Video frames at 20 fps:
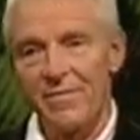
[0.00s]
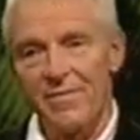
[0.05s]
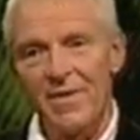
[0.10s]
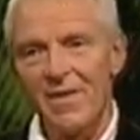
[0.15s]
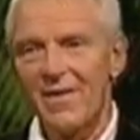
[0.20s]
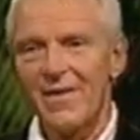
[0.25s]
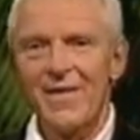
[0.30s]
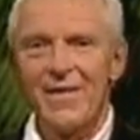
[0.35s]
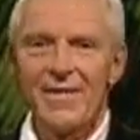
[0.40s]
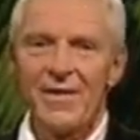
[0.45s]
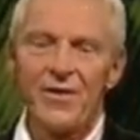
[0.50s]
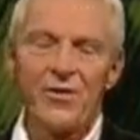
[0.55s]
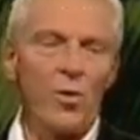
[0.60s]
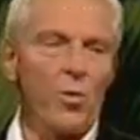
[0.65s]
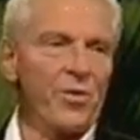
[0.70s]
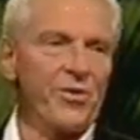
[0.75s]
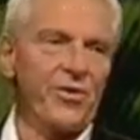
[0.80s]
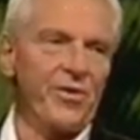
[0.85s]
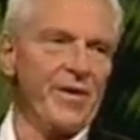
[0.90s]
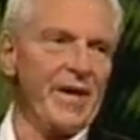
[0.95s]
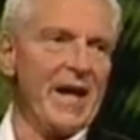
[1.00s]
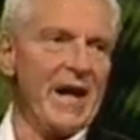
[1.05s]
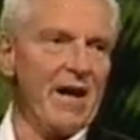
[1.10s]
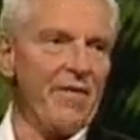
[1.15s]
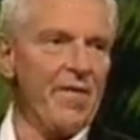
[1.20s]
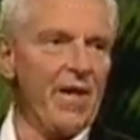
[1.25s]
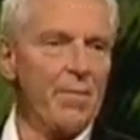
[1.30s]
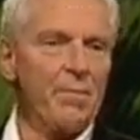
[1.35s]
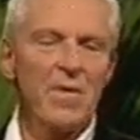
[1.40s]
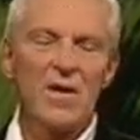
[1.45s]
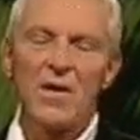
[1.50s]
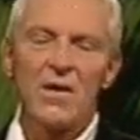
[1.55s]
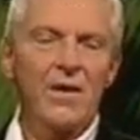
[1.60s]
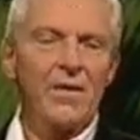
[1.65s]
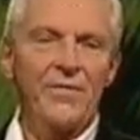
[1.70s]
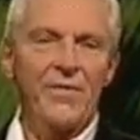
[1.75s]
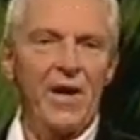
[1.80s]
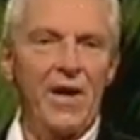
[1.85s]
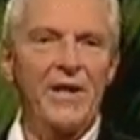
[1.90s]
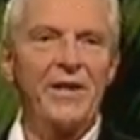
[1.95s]
and you're always going to have that.
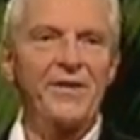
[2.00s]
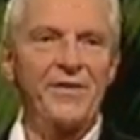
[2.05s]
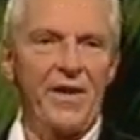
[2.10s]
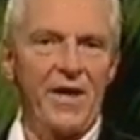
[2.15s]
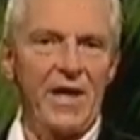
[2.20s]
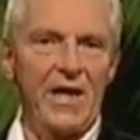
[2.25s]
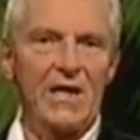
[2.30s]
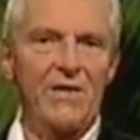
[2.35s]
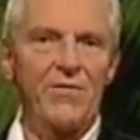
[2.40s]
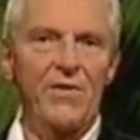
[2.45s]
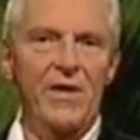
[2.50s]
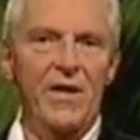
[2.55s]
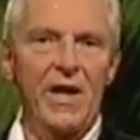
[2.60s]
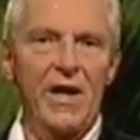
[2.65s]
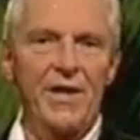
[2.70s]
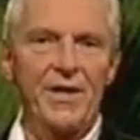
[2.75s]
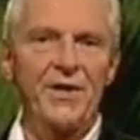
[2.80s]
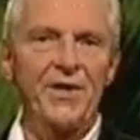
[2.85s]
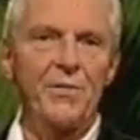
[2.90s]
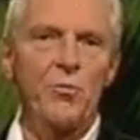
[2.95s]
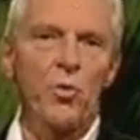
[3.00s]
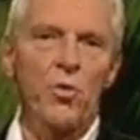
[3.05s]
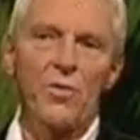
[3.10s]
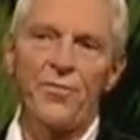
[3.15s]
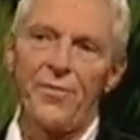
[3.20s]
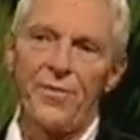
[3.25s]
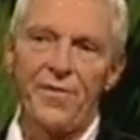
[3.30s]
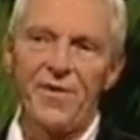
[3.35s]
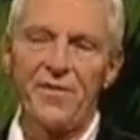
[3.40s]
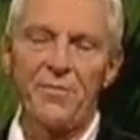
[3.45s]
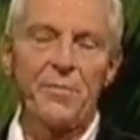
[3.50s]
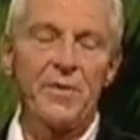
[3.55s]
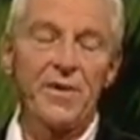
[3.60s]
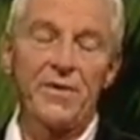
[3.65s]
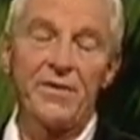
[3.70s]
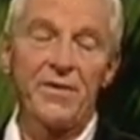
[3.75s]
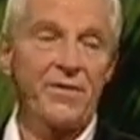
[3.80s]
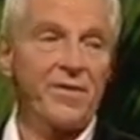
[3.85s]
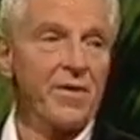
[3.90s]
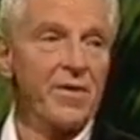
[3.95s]
Now, he's a heck of a guy. He's more for this
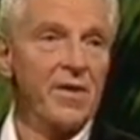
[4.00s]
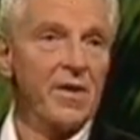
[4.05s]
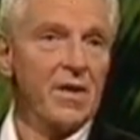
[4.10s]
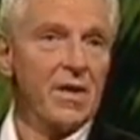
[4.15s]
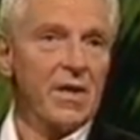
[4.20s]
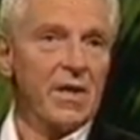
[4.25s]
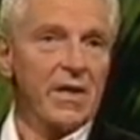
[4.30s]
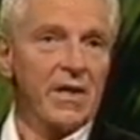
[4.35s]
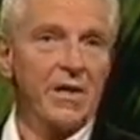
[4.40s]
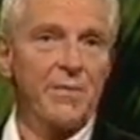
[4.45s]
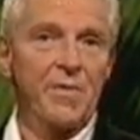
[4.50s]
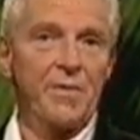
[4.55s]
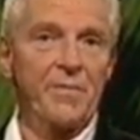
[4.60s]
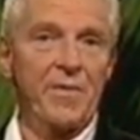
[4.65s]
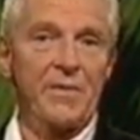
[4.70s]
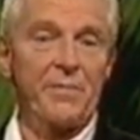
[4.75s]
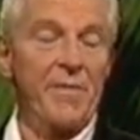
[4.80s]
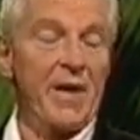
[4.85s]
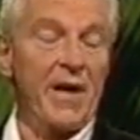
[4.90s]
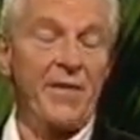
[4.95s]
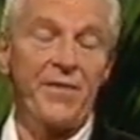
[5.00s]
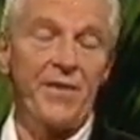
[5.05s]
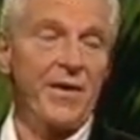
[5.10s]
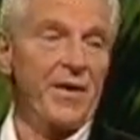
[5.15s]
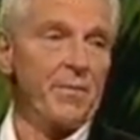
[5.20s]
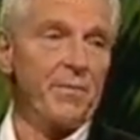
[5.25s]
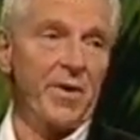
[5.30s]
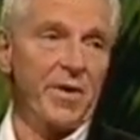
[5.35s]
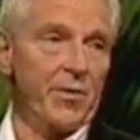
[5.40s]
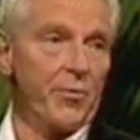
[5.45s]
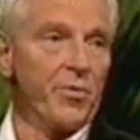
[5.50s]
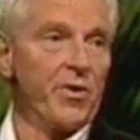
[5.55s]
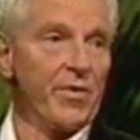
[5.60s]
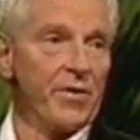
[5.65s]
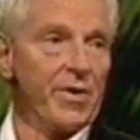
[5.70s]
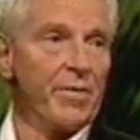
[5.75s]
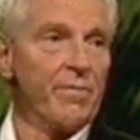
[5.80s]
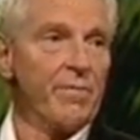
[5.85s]
business, him and McMahon, than anybody, really.